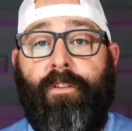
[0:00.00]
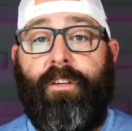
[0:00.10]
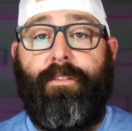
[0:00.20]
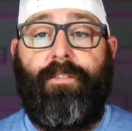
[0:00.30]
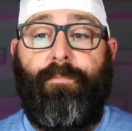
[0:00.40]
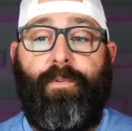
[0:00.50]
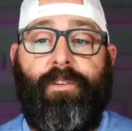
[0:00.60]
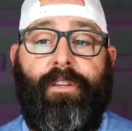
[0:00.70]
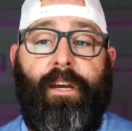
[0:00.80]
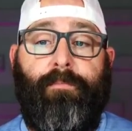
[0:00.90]
these simple
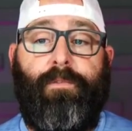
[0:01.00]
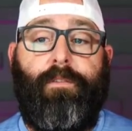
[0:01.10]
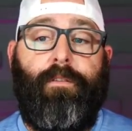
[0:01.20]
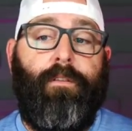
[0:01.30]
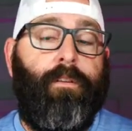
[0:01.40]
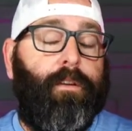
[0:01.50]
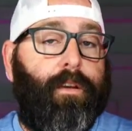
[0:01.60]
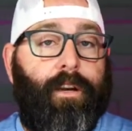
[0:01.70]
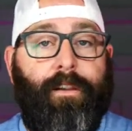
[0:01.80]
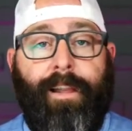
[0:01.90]
steps
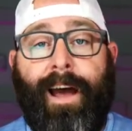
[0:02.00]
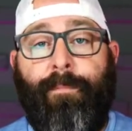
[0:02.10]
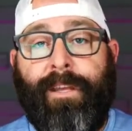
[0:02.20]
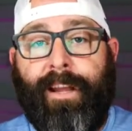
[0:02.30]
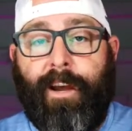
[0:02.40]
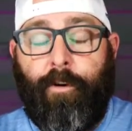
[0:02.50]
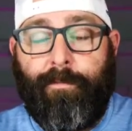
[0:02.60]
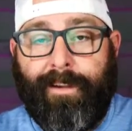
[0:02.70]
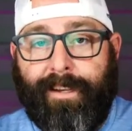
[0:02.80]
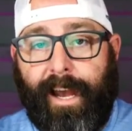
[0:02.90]
and allow me to
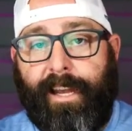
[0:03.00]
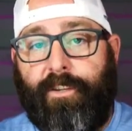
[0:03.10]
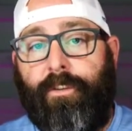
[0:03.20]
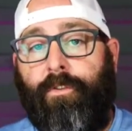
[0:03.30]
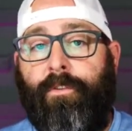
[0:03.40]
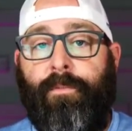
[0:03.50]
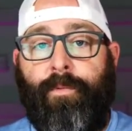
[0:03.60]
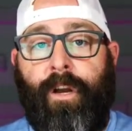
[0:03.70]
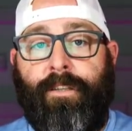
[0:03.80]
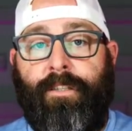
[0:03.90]
help guide you through the
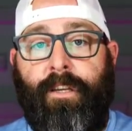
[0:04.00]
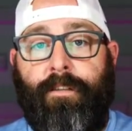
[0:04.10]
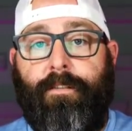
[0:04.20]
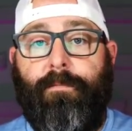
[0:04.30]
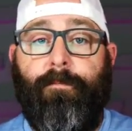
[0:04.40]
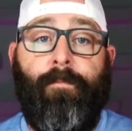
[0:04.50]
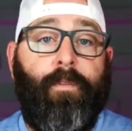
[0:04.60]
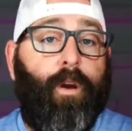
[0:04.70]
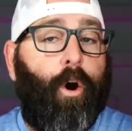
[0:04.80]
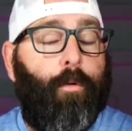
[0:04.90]
process,
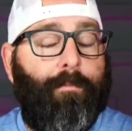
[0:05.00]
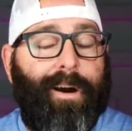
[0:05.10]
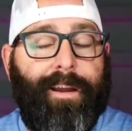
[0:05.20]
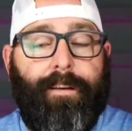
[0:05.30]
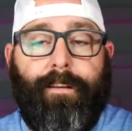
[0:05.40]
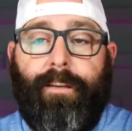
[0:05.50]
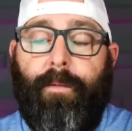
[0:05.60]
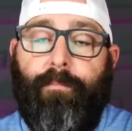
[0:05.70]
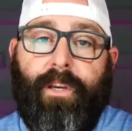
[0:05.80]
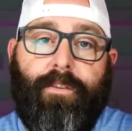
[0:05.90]
home buying
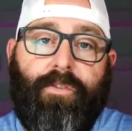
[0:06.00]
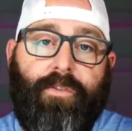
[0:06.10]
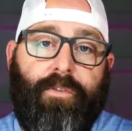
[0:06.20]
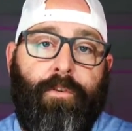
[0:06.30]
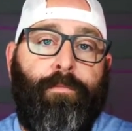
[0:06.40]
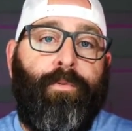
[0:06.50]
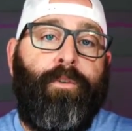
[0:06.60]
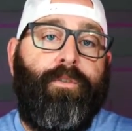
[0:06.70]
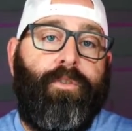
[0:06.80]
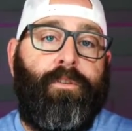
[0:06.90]
can be
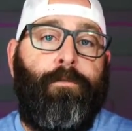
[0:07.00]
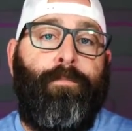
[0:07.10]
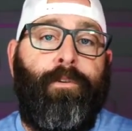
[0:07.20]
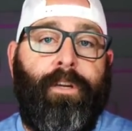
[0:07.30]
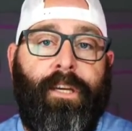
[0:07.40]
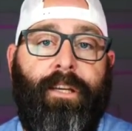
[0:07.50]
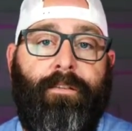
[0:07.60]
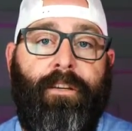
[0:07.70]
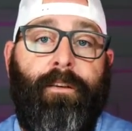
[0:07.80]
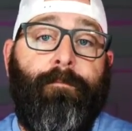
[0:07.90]
super, super
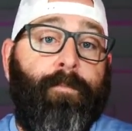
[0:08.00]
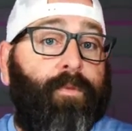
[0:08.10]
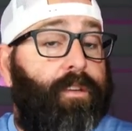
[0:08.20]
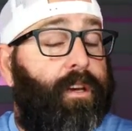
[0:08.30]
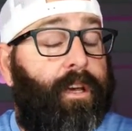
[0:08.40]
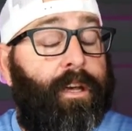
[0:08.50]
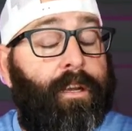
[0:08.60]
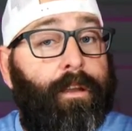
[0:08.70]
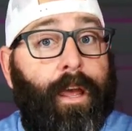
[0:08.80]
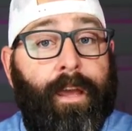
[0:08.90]
easy
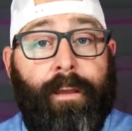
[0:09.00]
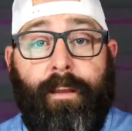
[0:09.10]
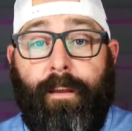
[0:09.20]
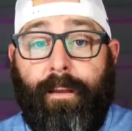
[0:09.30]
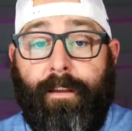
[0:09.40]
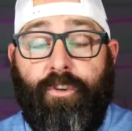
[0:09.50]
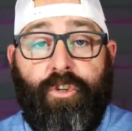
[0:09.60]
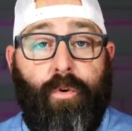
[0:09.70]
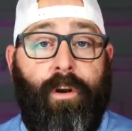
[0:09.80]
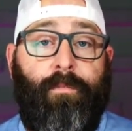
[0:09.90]
and a
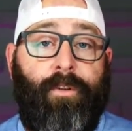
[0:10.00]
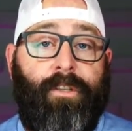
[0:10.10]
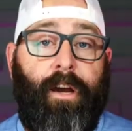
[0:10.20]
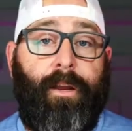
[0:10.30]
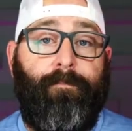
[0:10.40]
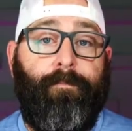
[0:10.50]
enjoyable time.